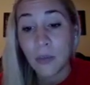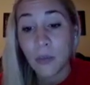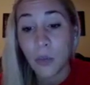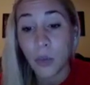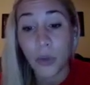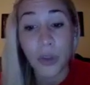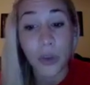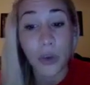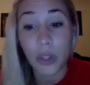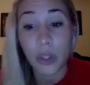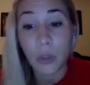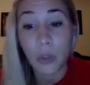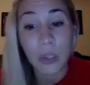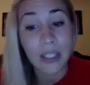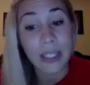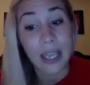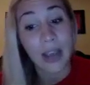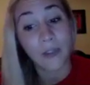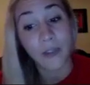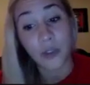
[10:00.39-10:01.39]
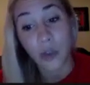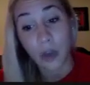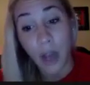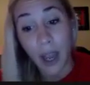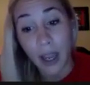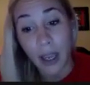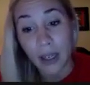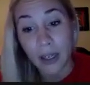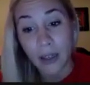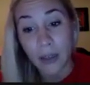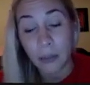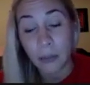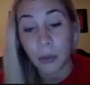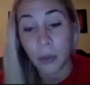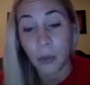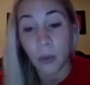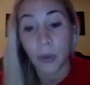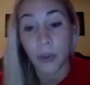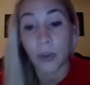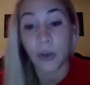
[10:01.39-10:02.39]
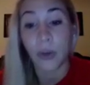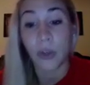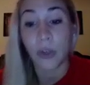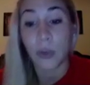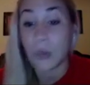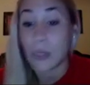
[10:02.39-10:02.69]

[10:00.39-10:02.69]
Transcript: we're the only ones that have tried, but we're the